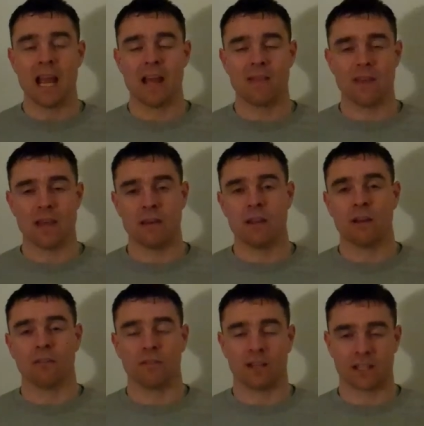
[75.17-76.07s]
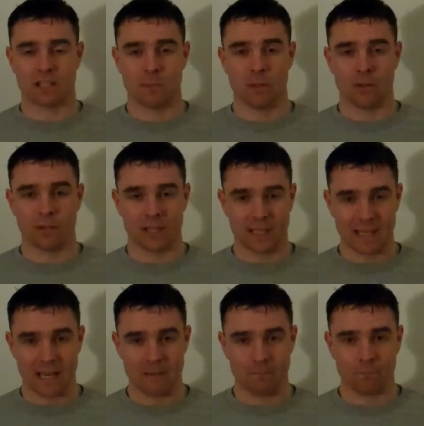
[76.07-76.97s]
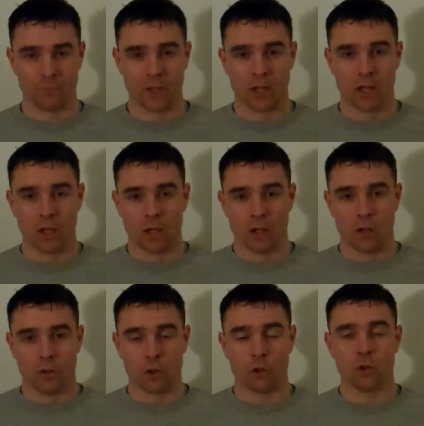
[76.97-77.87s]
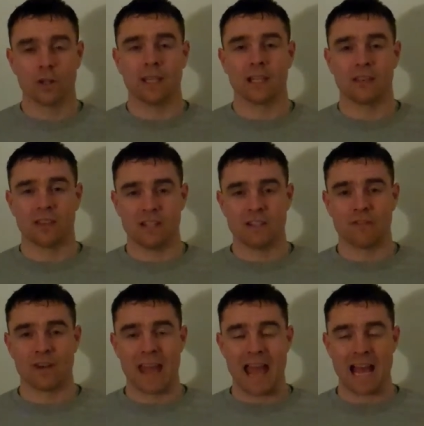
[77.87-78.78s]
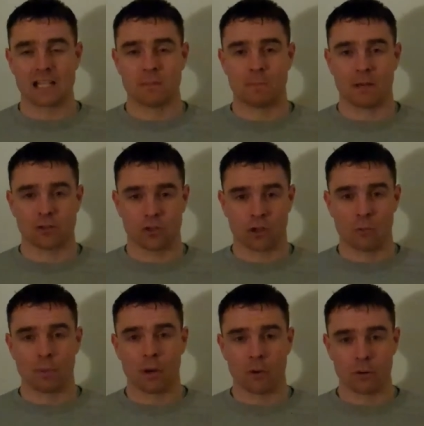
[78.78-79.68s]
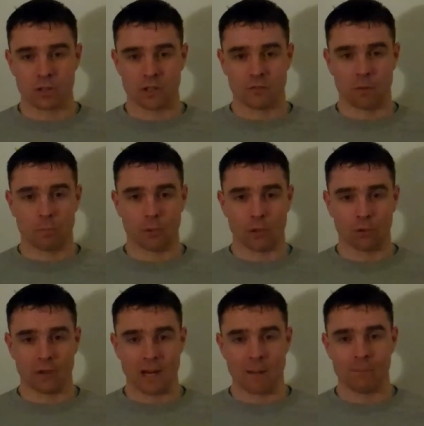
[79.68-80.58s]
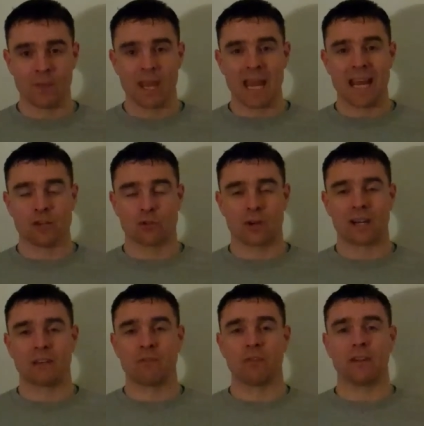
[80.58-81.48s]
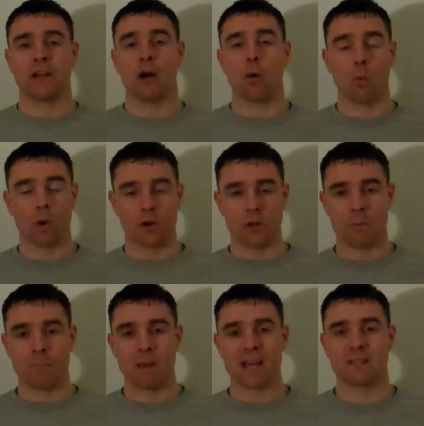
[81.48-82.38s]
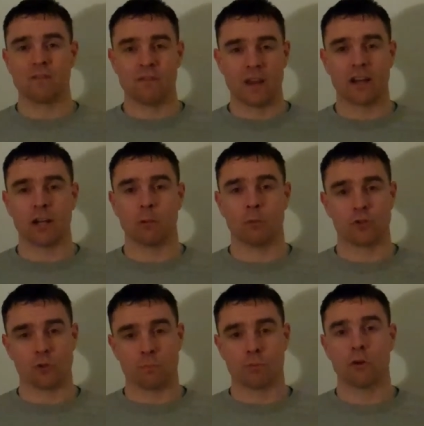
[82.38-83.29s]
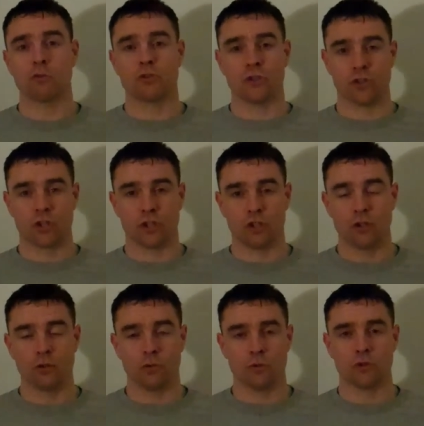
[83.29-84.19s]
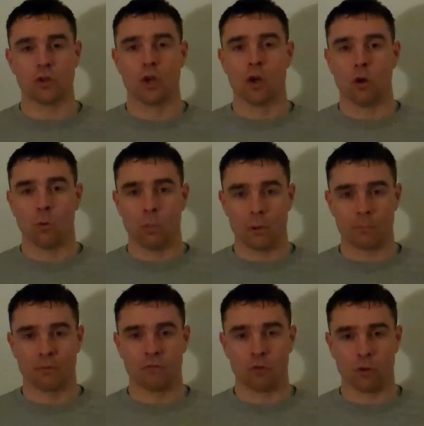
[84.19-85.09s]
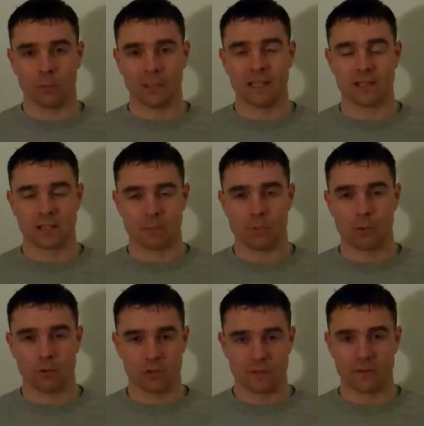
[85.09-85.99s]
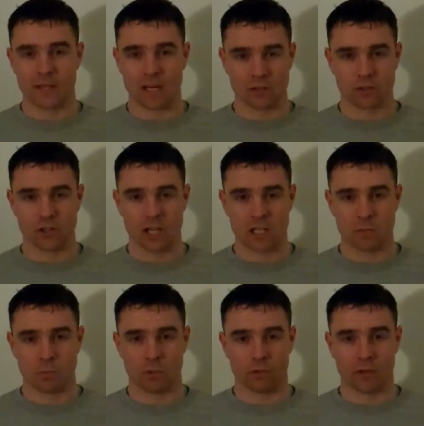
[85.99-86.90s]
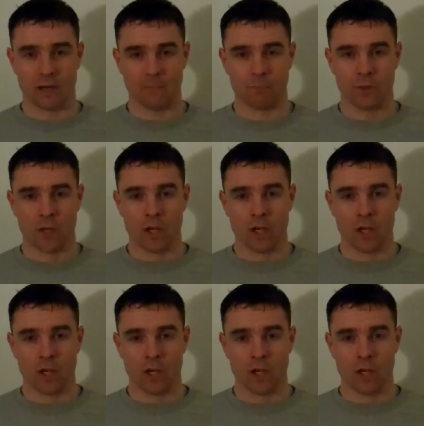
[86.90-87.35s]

and then flexibility again. The looking at the different aspects or components of a program and trying to figure out what are the best variables or approaches to use when performing these components of an exercise program.